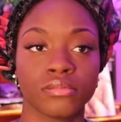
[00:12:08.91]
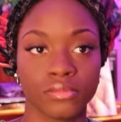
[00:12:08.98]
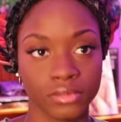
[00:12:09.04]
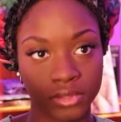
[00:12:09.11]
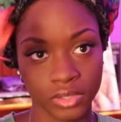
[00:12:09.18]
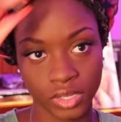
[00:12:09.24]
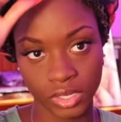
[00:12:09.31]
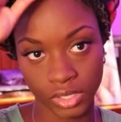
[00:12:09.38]

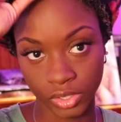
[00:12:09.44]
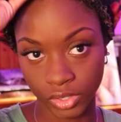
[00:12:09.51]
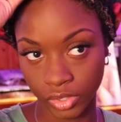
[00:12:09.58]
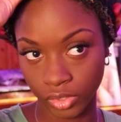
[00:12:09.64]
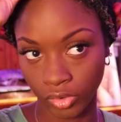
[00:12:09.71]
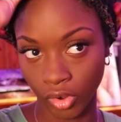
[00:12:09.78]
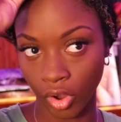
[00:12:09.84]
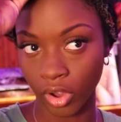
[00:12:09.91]
The
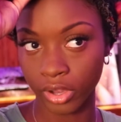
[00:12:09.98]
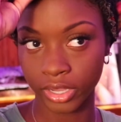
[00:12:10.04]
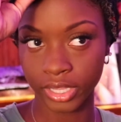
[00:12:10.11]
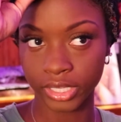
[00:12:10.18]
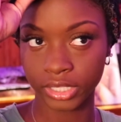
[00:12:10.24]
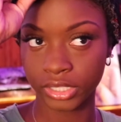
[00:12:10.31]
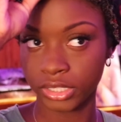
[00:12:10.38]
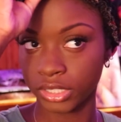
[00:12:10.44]

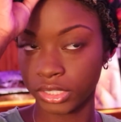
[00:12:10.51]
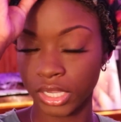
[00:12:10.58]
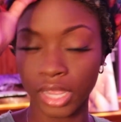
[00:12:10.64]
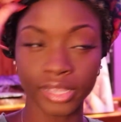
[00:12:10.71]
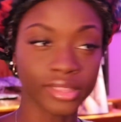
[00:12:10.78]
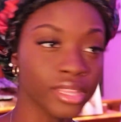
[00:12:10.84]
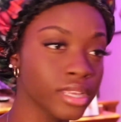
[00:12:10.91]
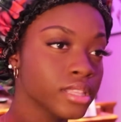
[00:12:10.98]
darkest, I
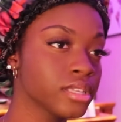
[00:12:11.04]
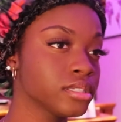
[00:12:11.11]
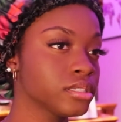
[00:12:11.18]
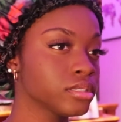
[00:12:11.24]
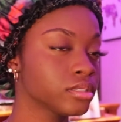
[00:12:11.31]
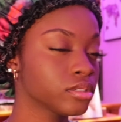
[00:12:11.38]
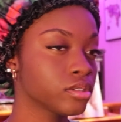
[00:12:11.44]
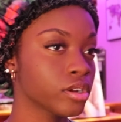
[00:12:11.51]
think this
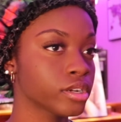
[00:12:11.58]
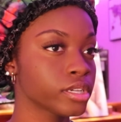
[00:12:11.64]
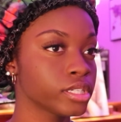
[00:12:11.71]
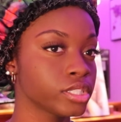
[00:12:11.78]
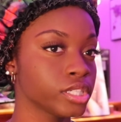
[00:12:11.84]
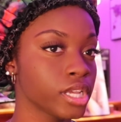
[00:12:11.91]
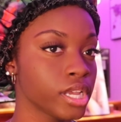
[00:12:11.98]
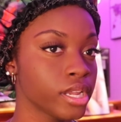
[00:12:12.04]
is the darkest
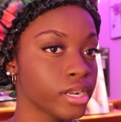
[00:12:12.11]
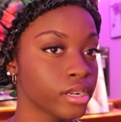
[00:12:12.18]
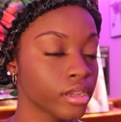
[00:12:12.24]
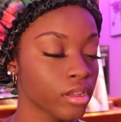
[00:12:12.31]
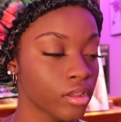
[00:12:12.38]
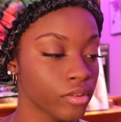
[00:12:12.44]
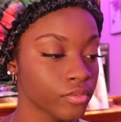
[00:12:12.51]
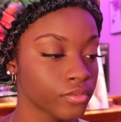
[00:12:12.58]
shade
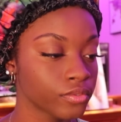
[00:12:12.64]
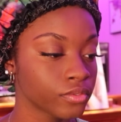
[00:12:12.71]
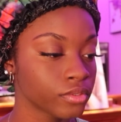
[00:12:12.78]
of